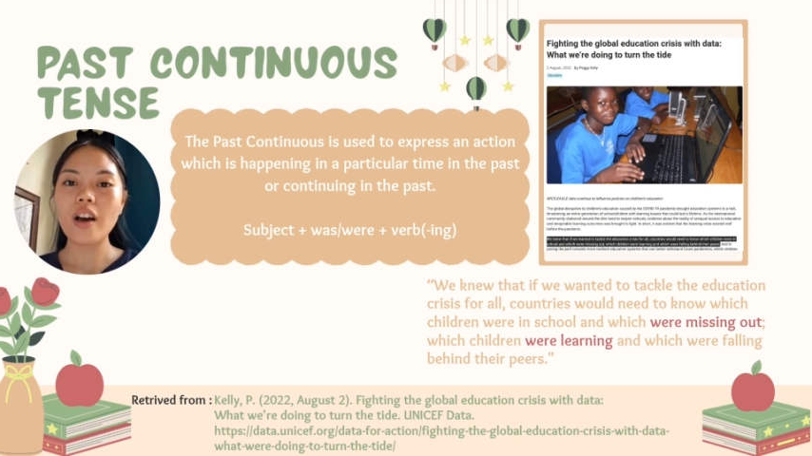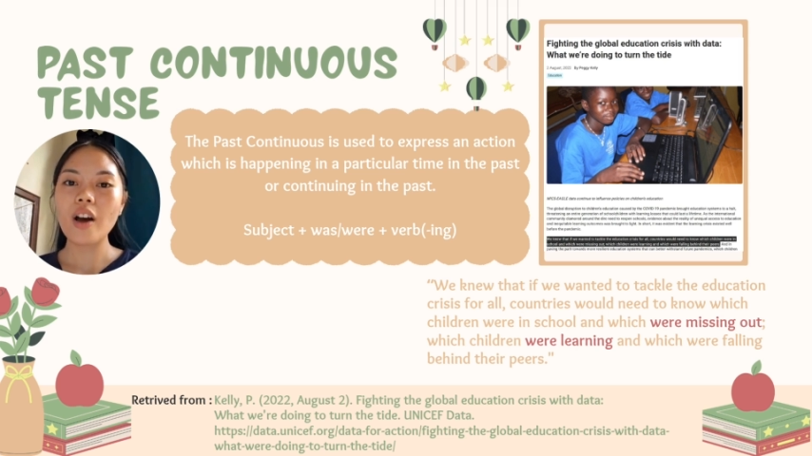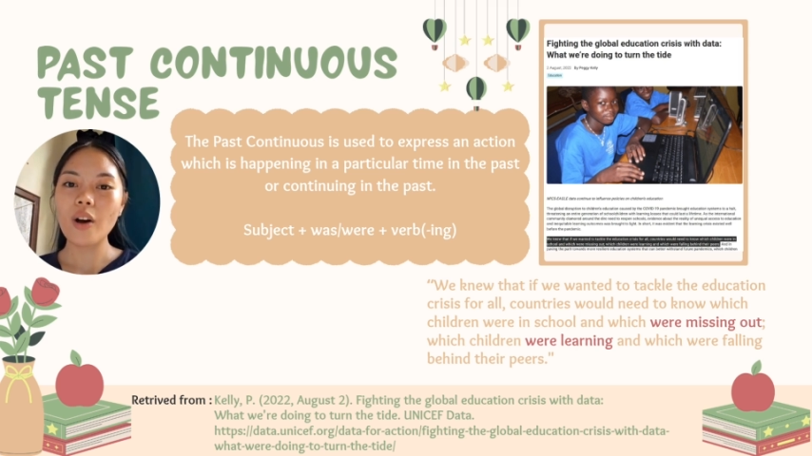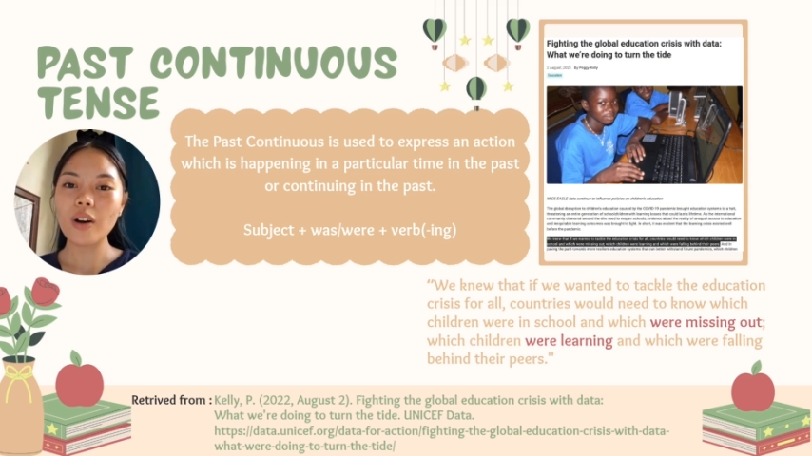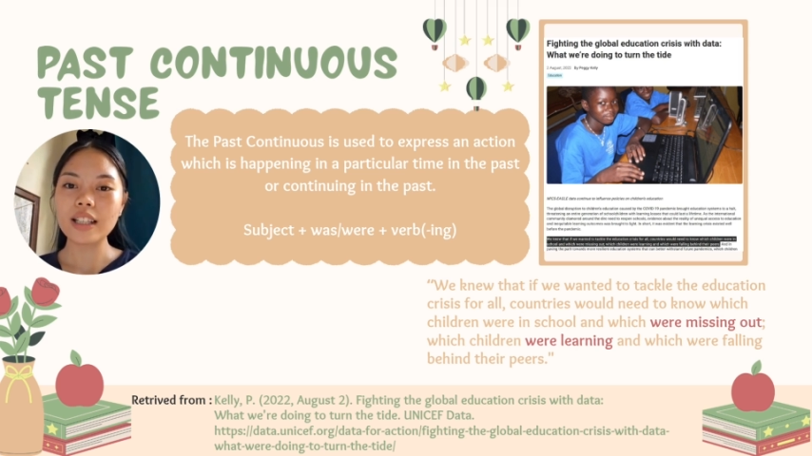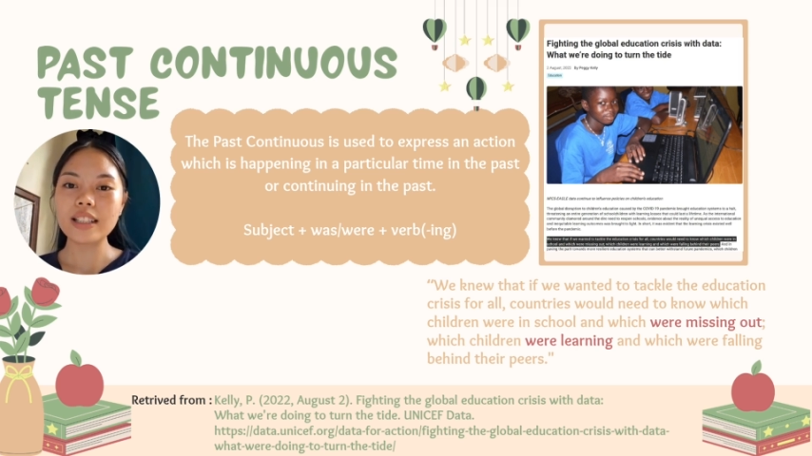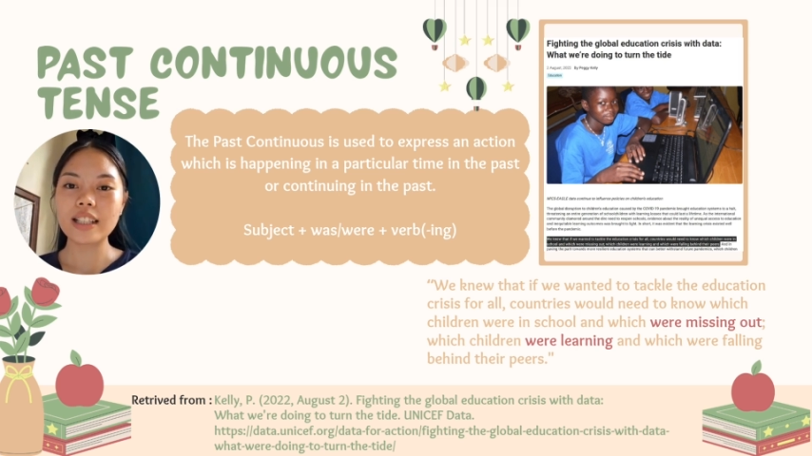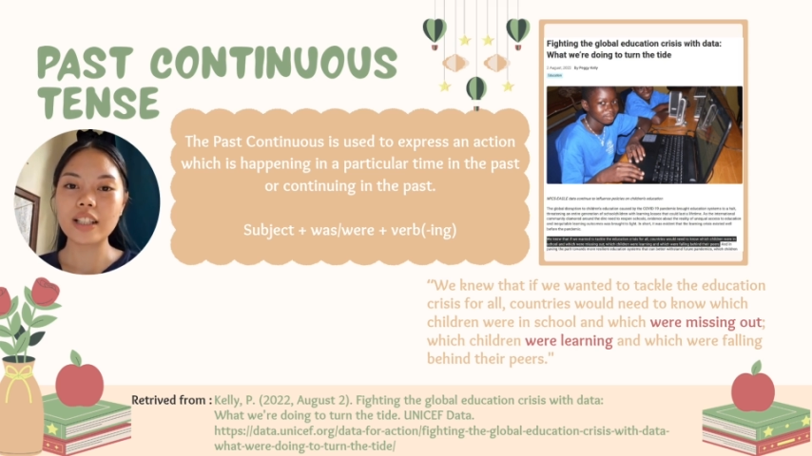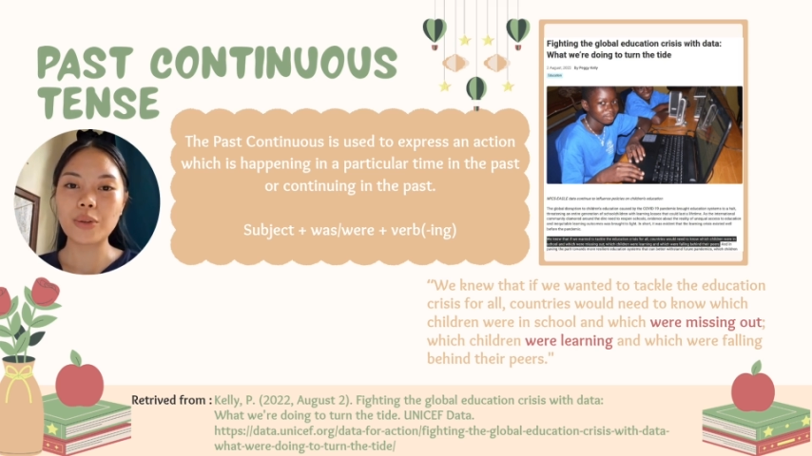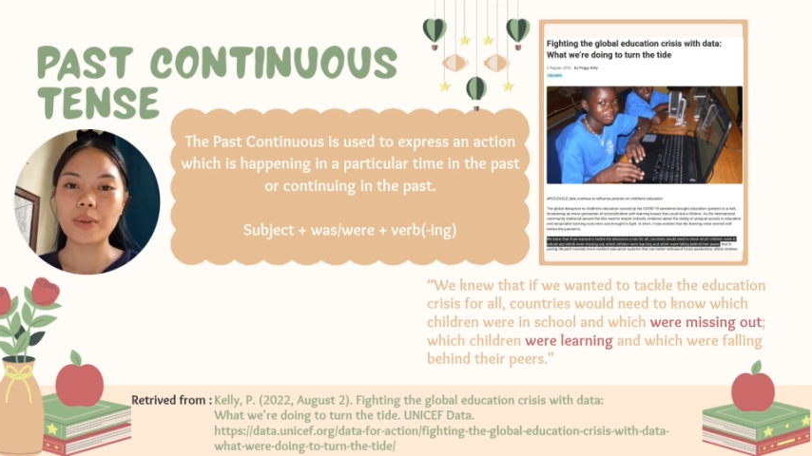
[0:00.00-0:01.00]
or
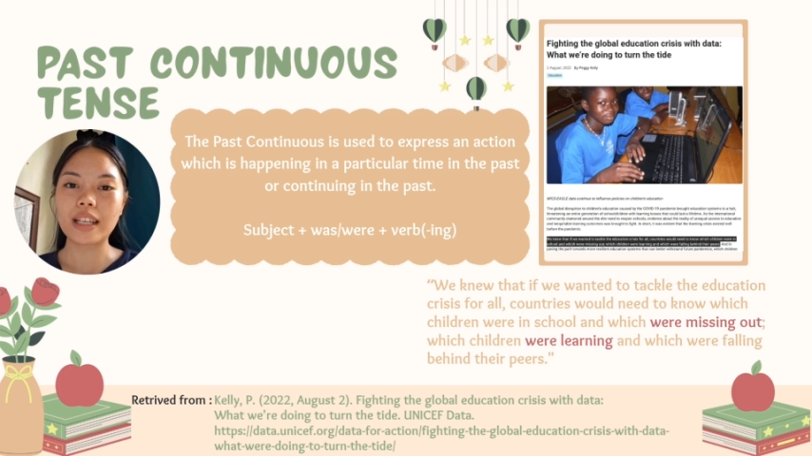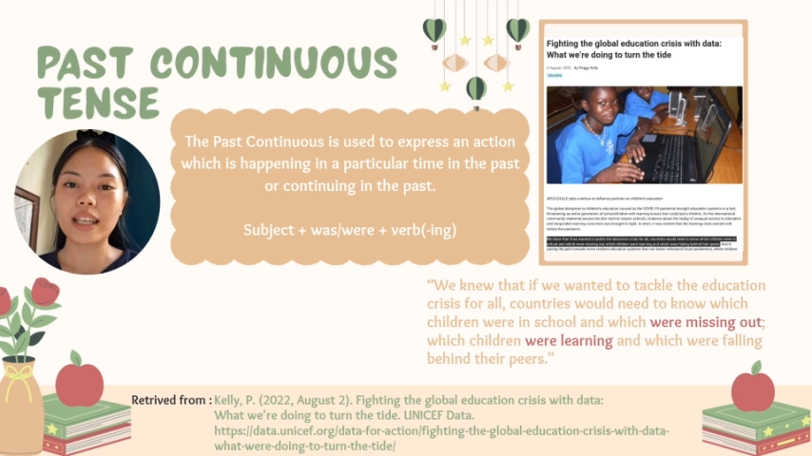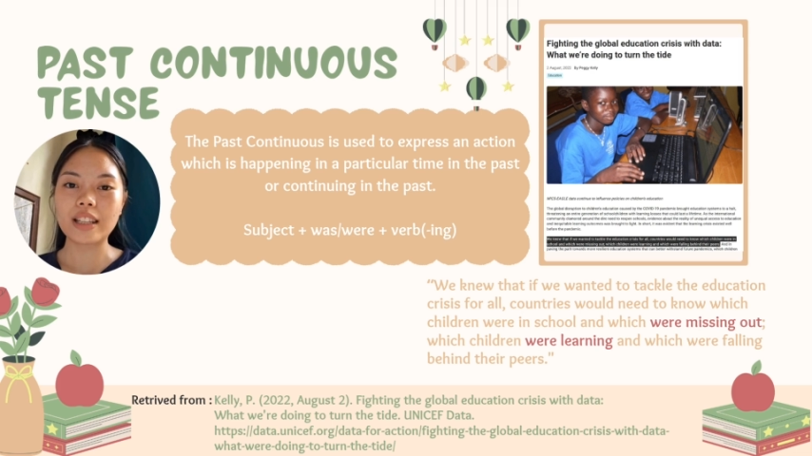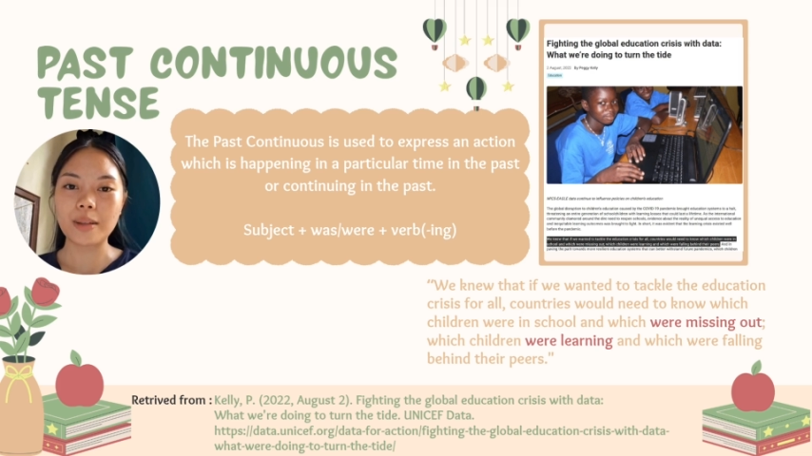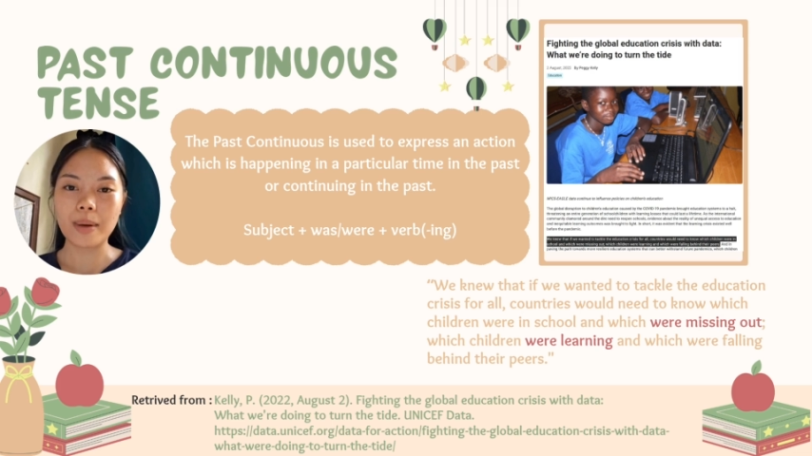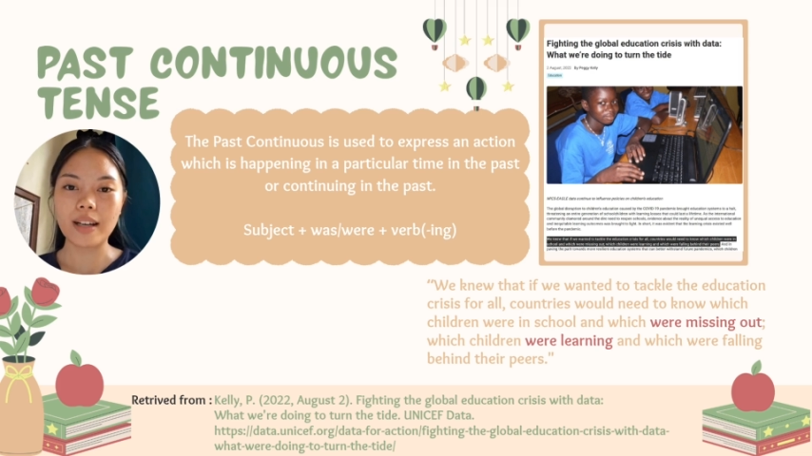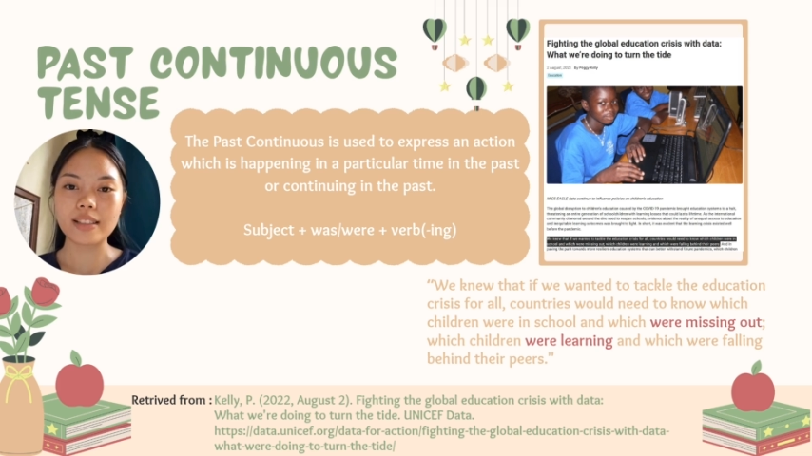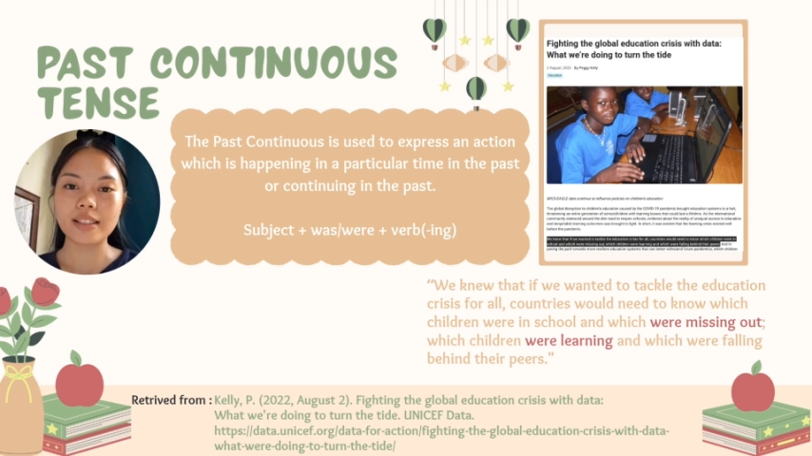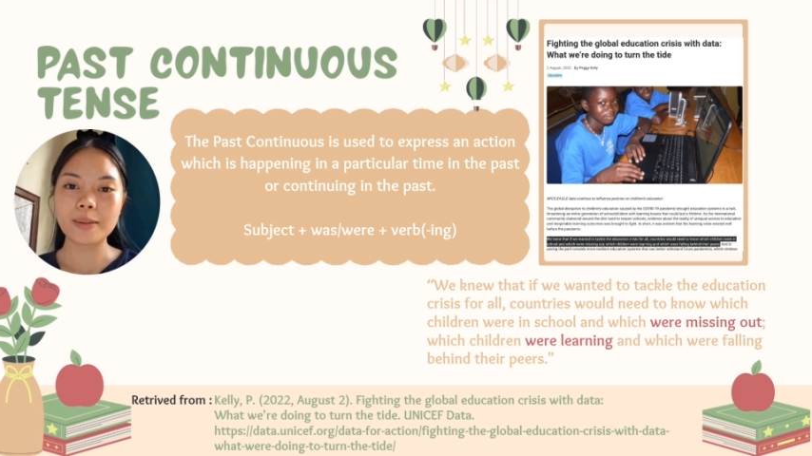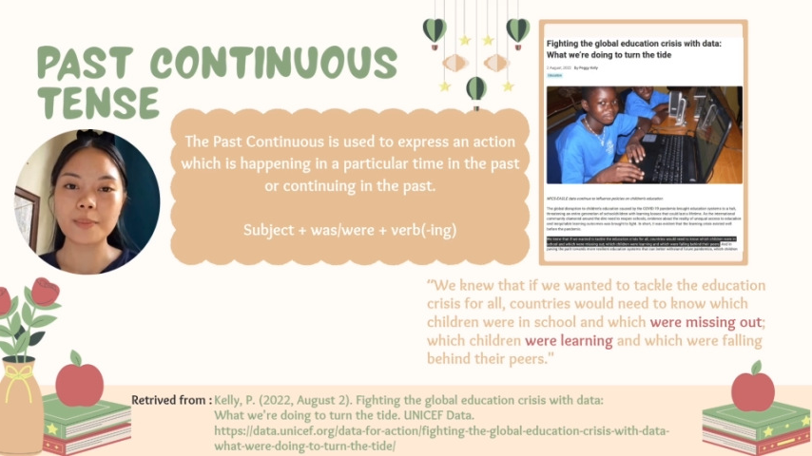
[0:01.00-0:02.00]
continuing in the
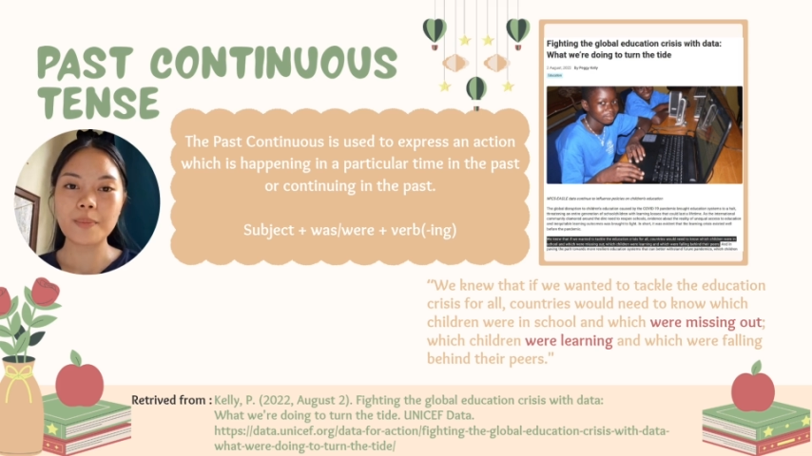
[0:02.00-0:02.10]
past.